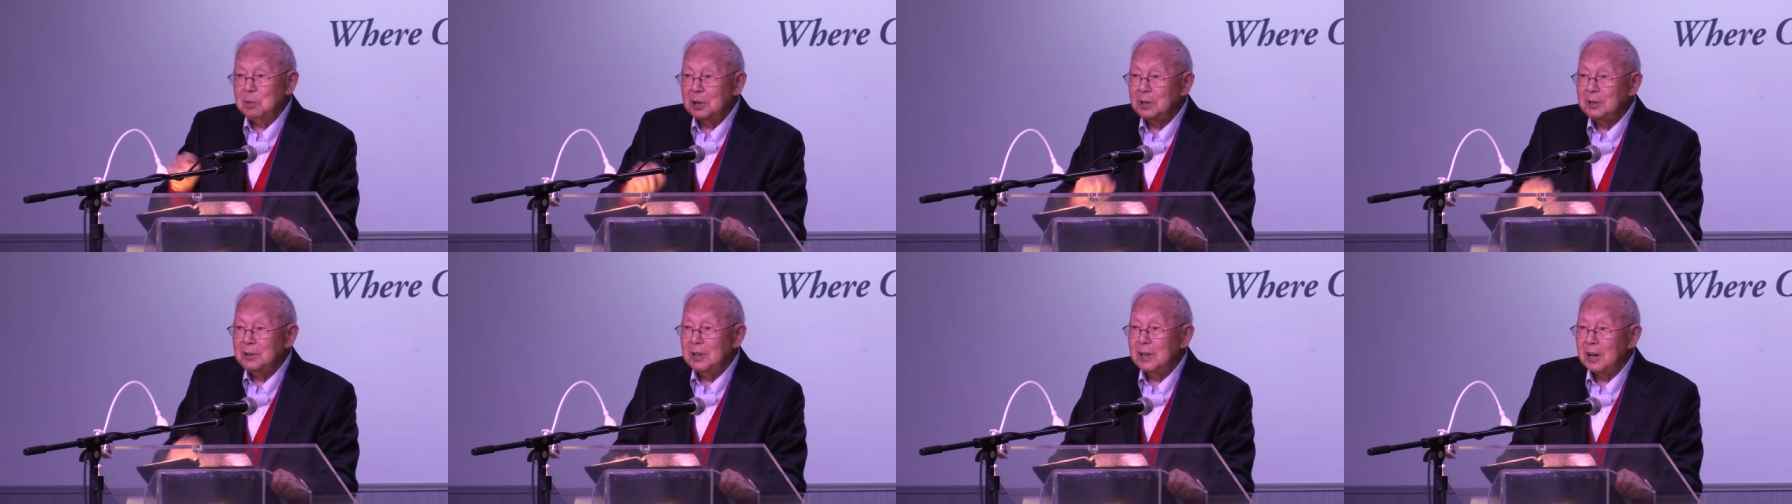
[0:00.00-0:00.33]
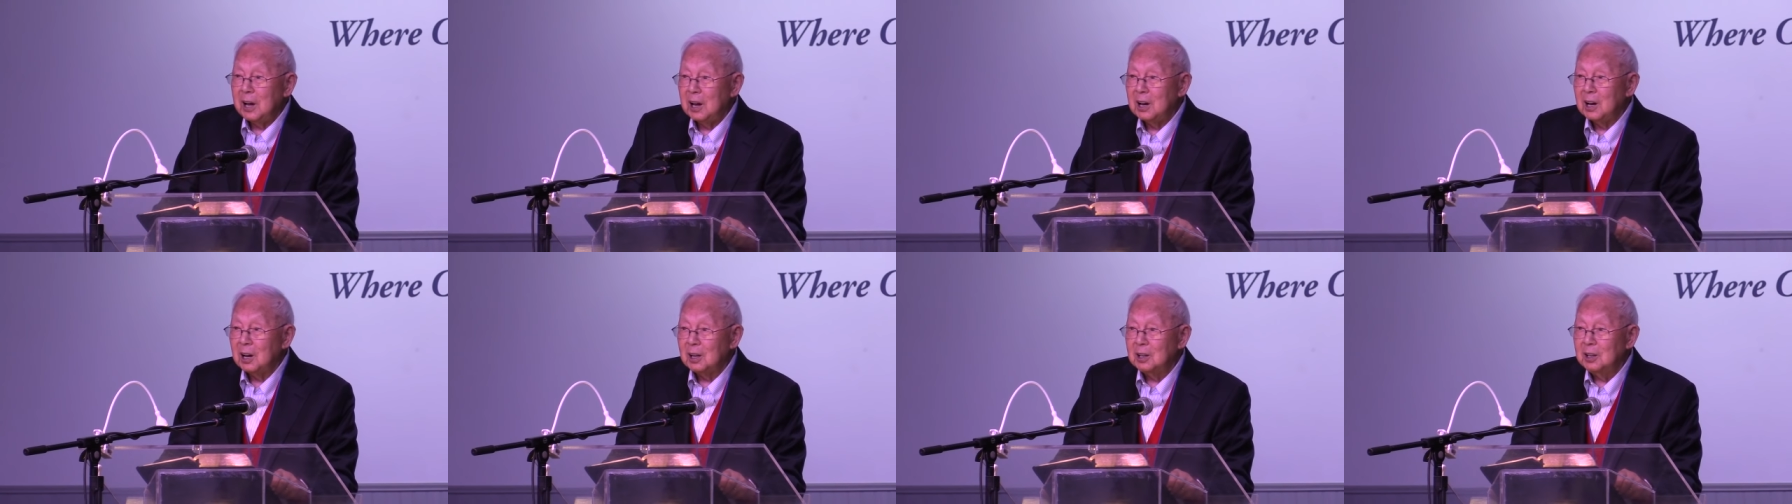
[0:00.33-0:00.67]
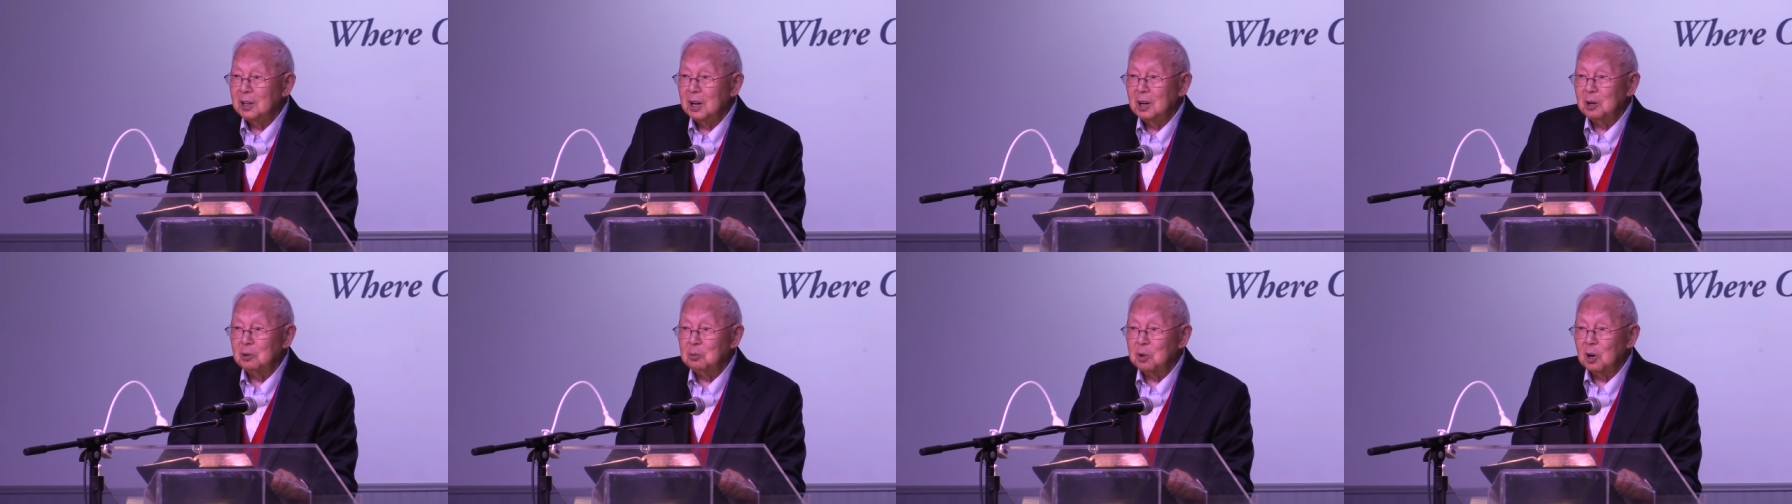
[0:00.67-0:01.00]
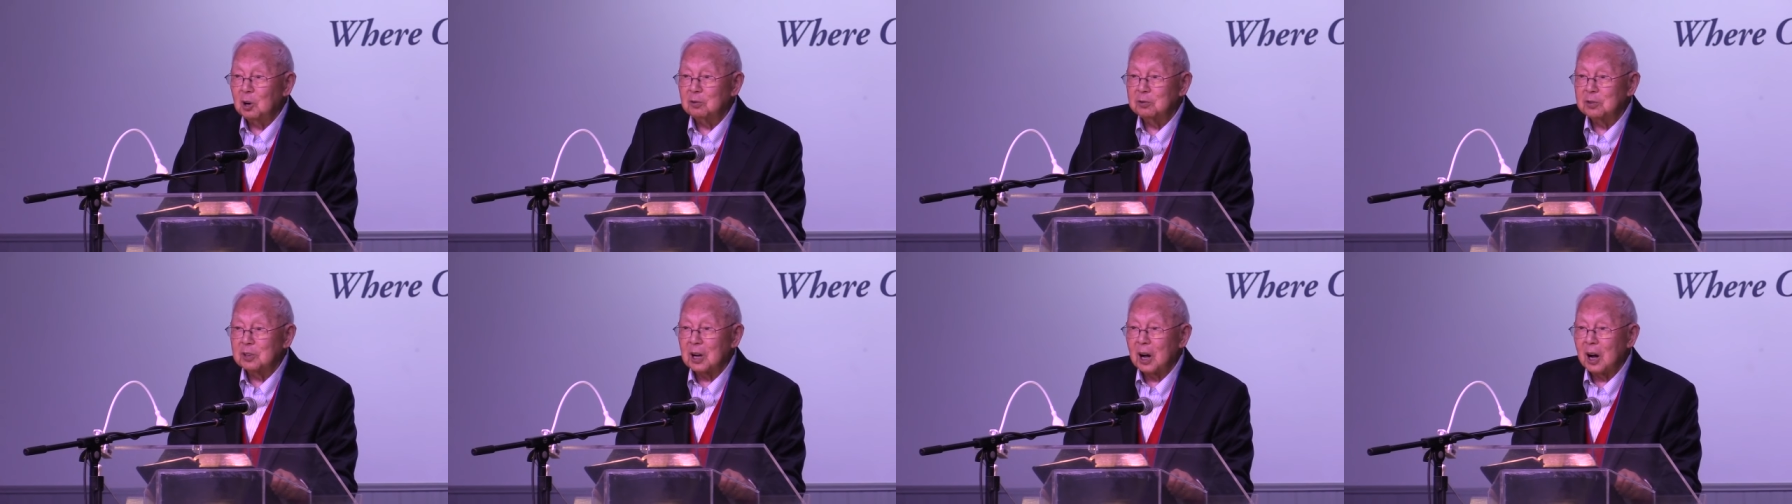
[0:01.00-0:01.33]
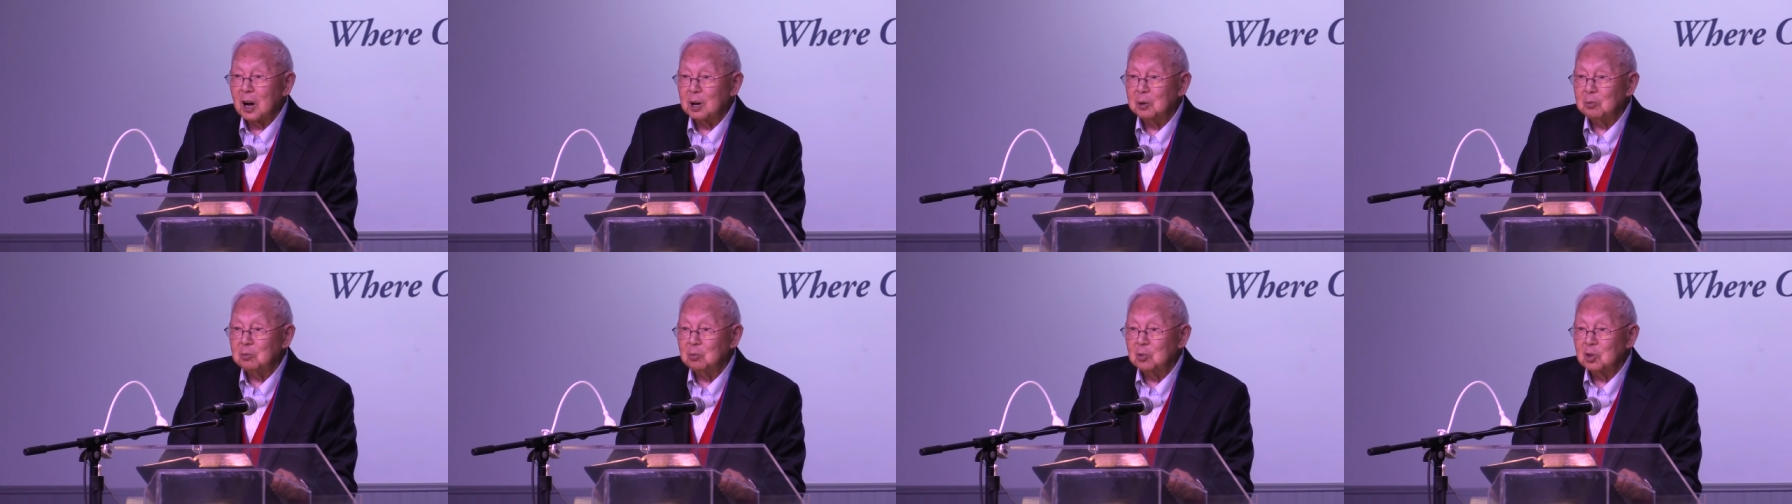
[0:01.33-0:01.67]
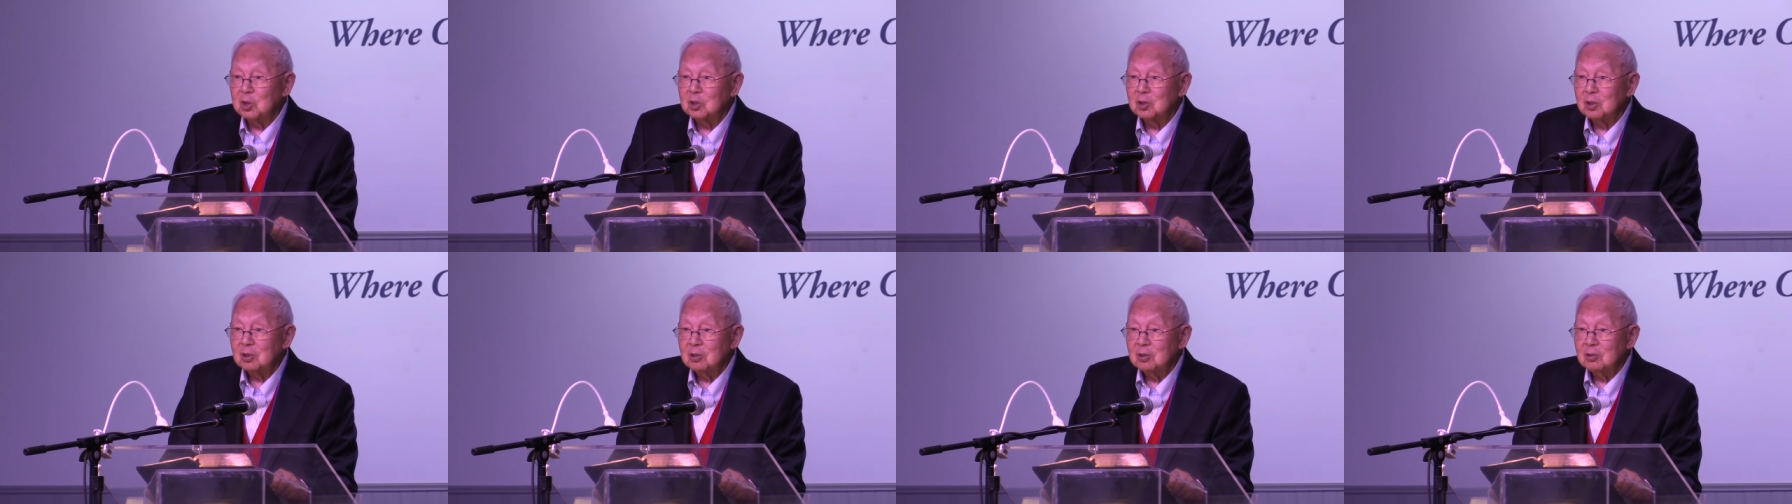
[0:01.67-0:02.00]
been there a number of
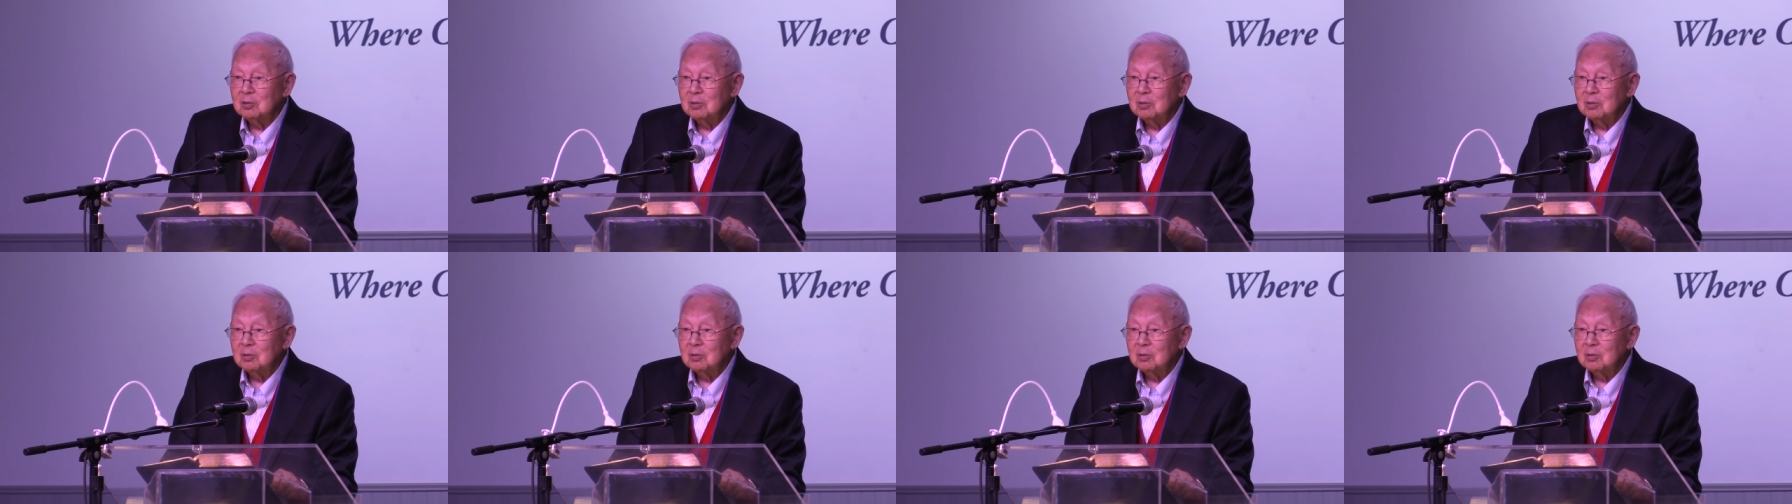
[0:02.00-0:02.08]
times.